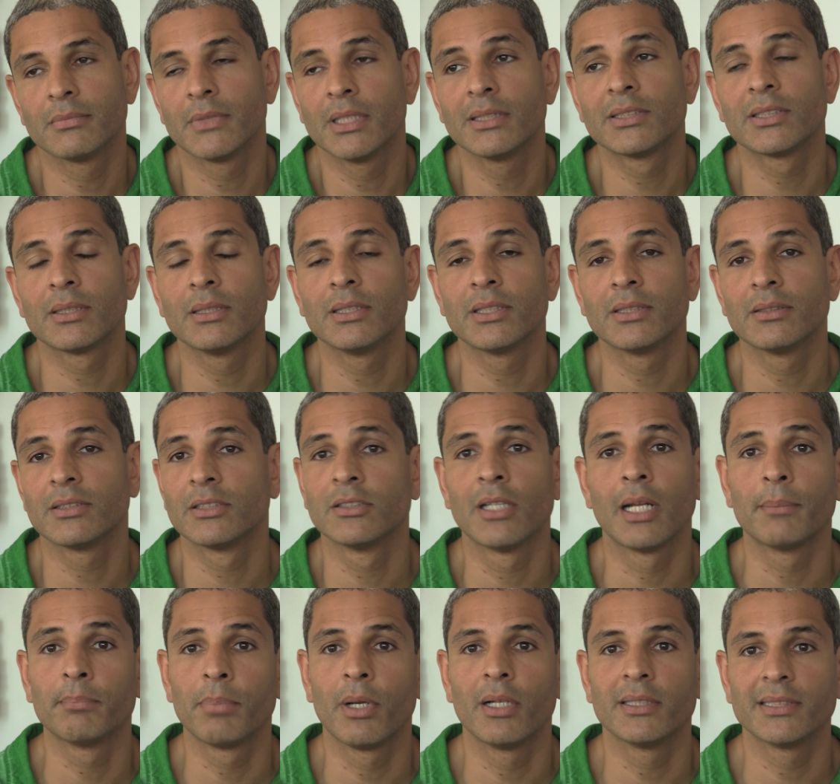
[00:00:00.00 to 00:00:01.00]
it's, it's
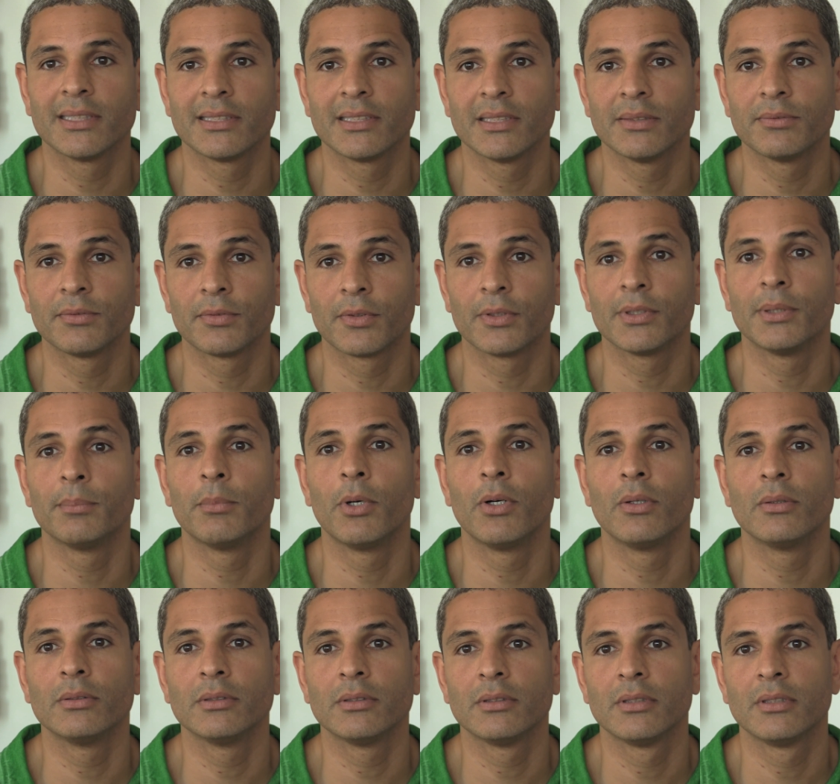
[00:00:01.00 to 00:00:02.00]
not positive for the
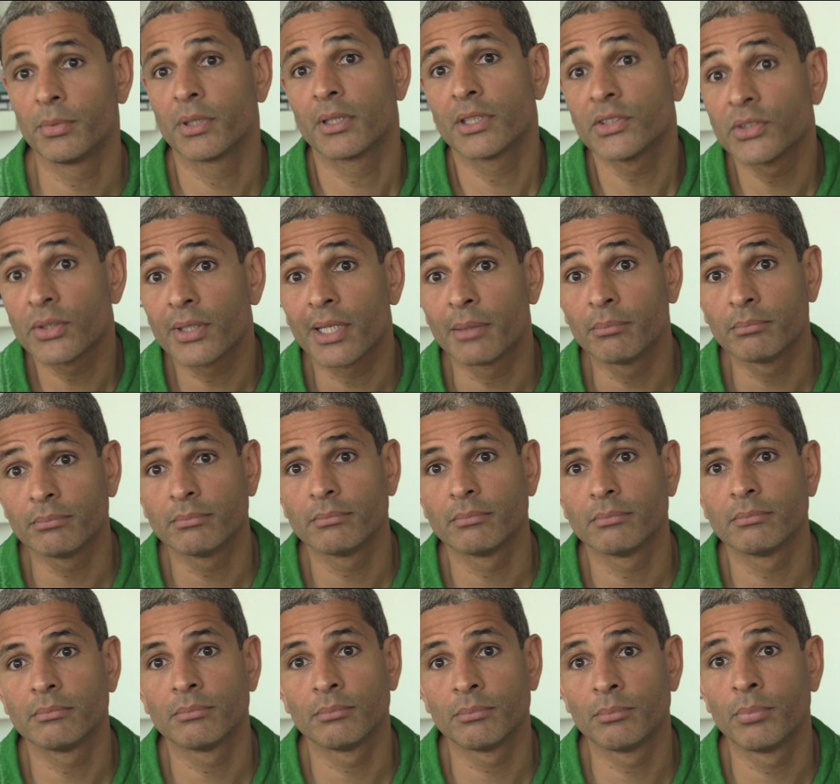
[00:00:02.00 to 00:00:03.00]
bone, because you can
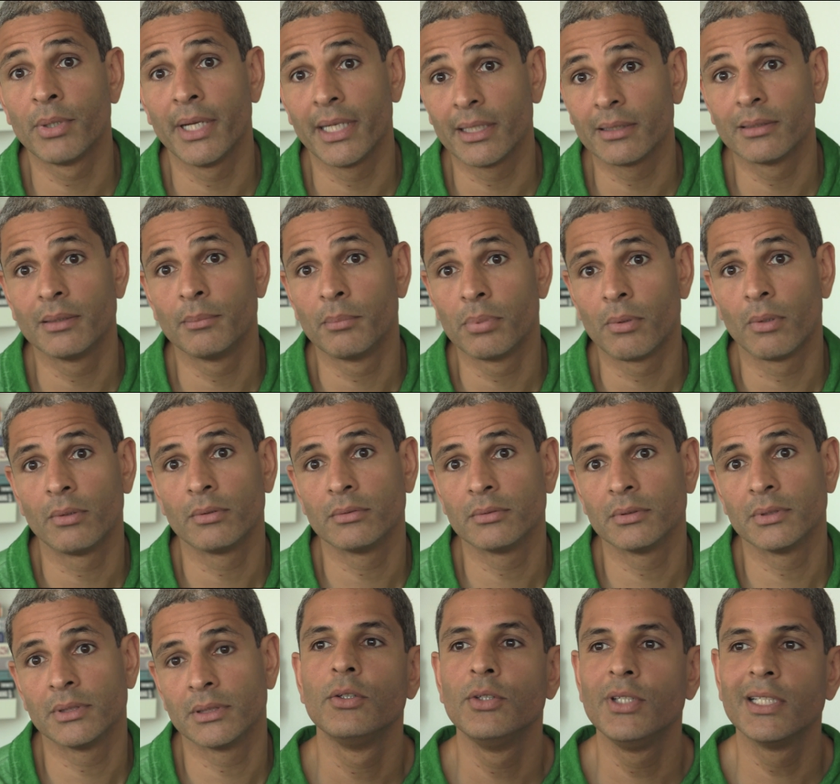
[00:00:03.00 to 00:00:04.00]
break the bone.